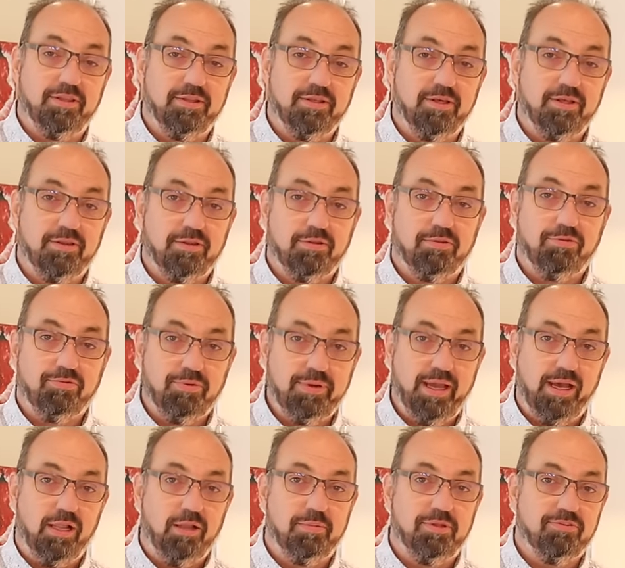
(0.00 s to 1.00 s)
The, the
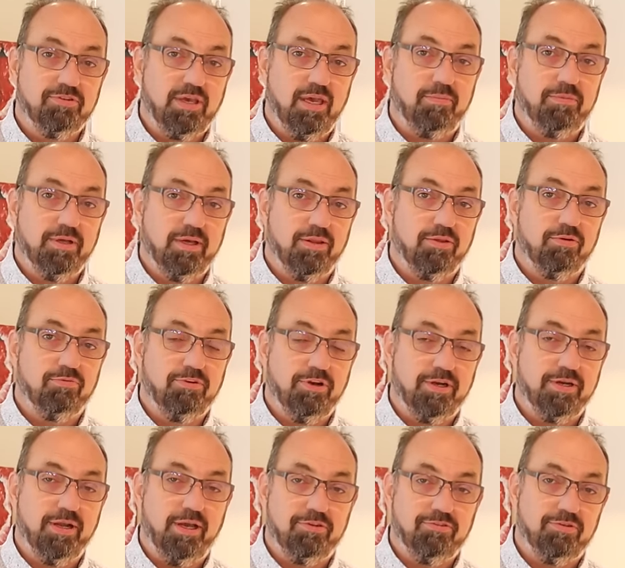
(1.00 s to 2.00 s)
three elements came together
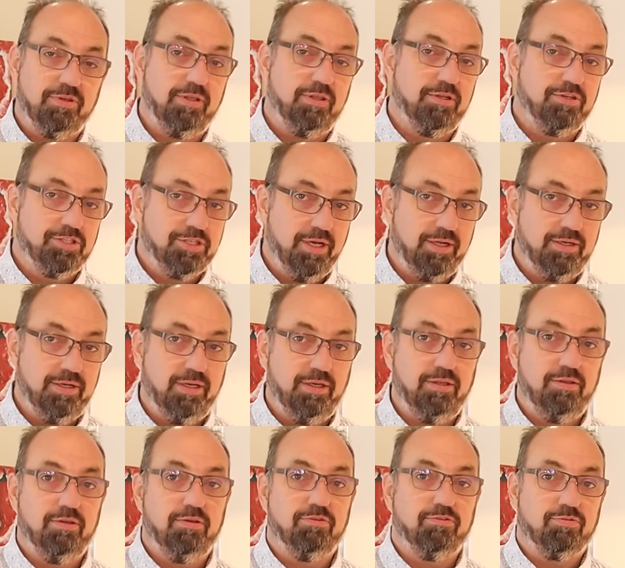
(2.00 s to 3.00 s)
very nicely. The
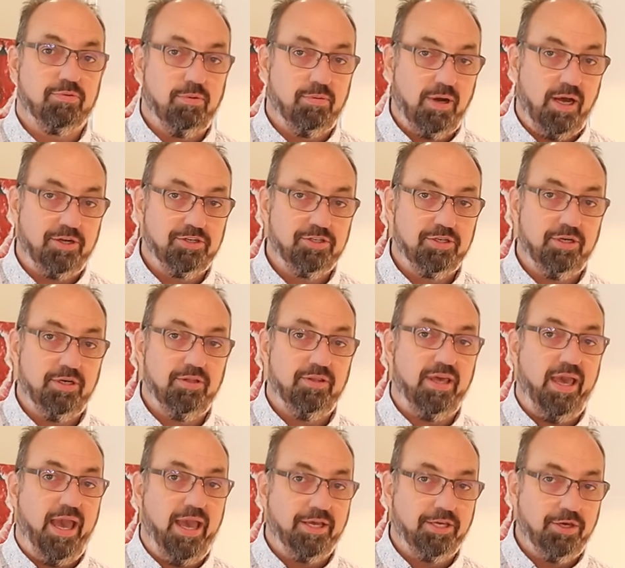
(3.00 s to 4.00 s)
chutney, the sriracha,
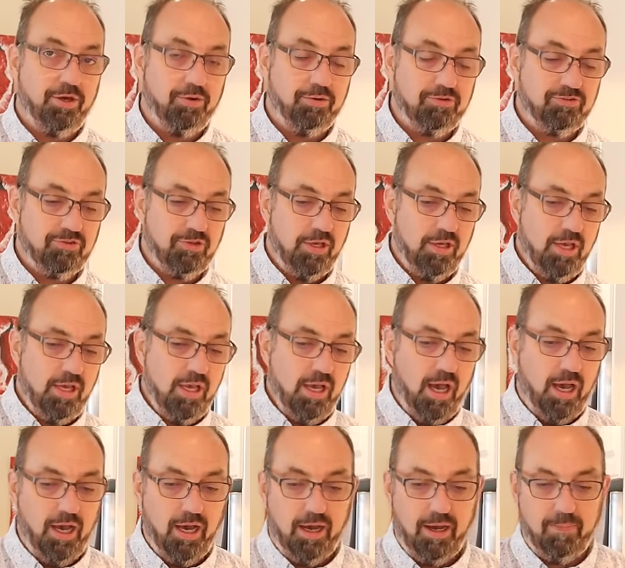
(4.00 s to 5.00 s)
the egg yolks.
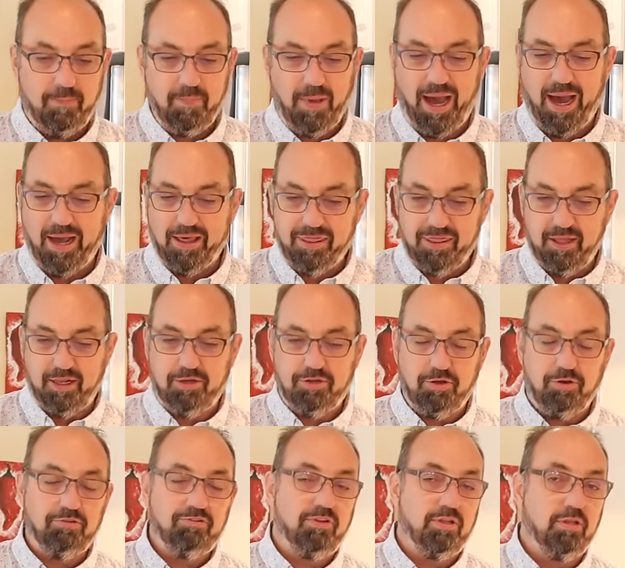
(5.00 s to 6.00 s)
Um, I think
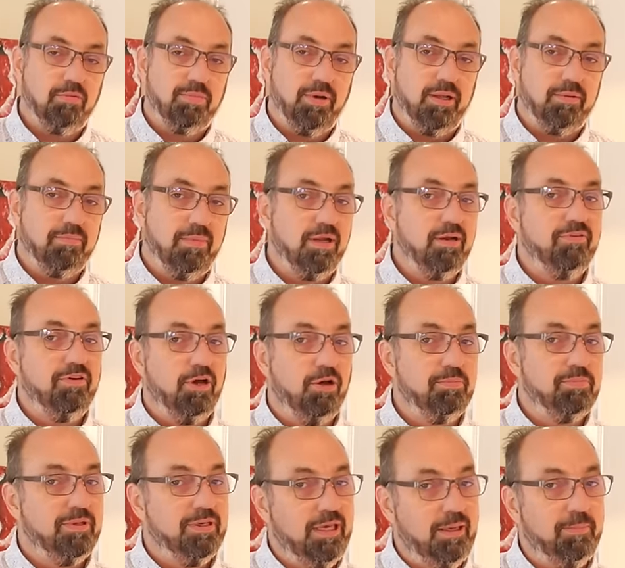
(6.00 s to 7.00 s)
toasting the bread might have
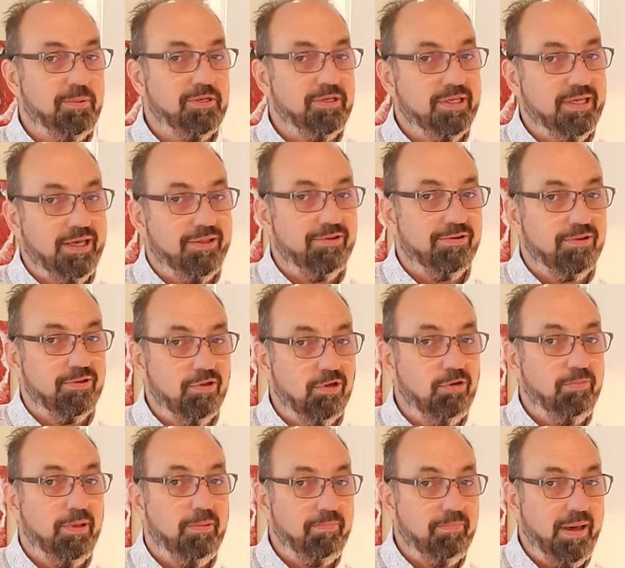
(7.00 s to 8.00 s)
helped keep it together a
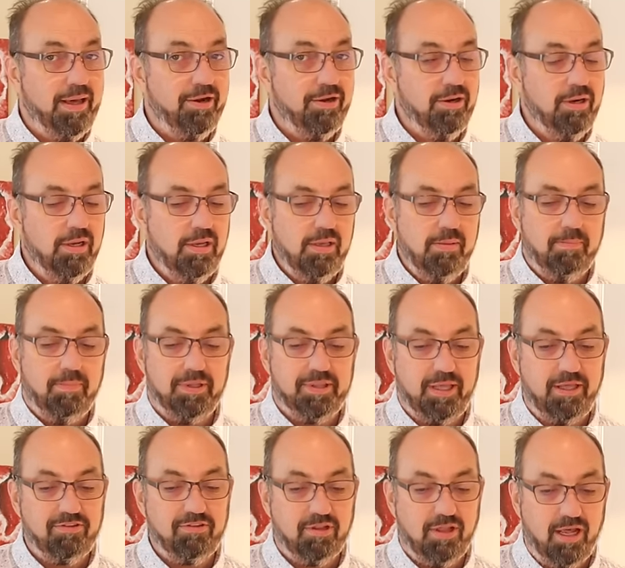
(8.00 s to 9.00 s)
little bit better, but
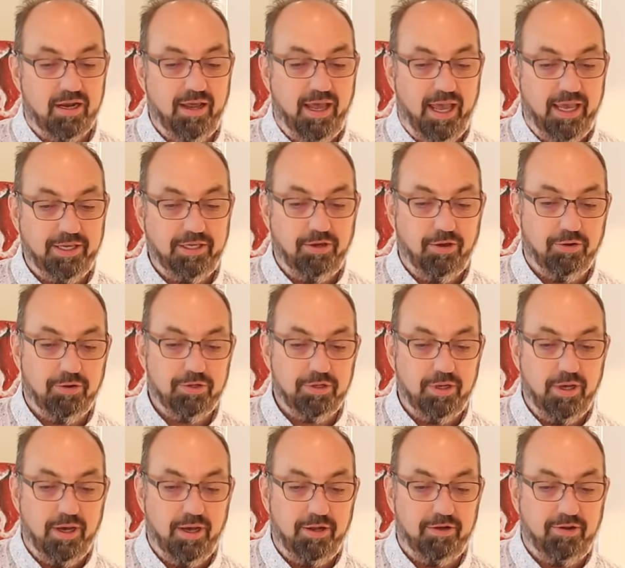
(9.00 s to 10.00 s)
that's a lot of egg
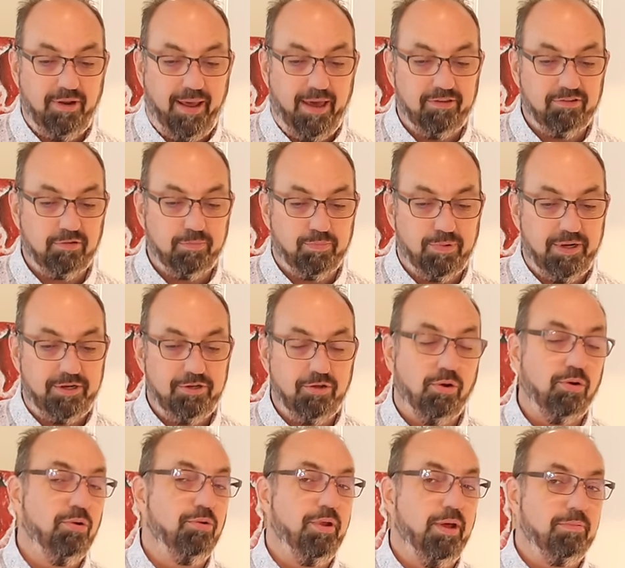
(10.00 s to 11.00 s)
yolk uh, to ask bread
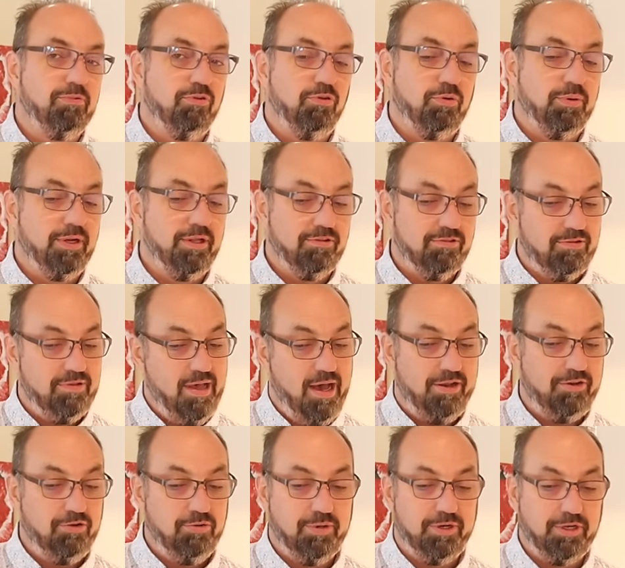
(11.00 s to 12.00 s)
to hold up to, and it's
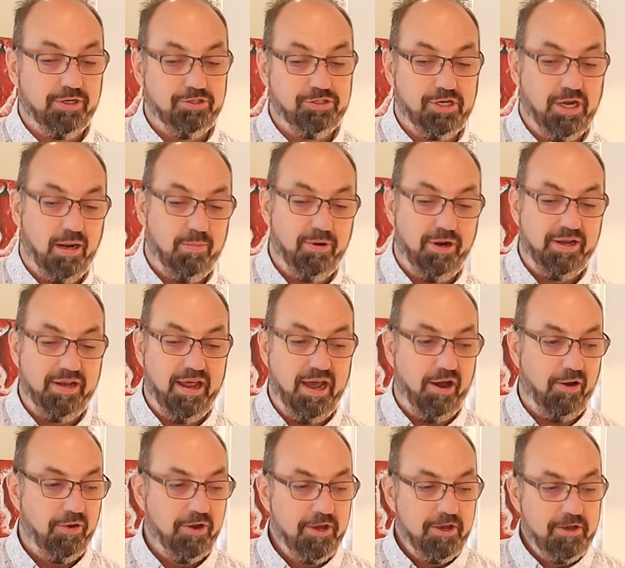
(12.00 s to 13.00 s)
not doing a good job right
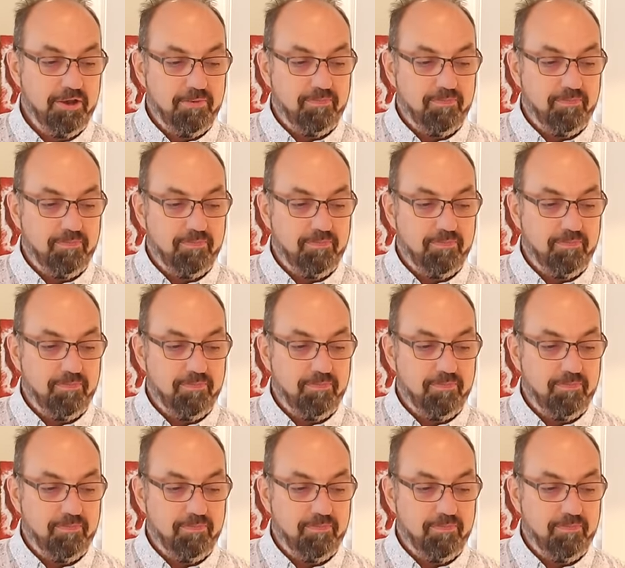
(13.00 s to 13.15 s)
now.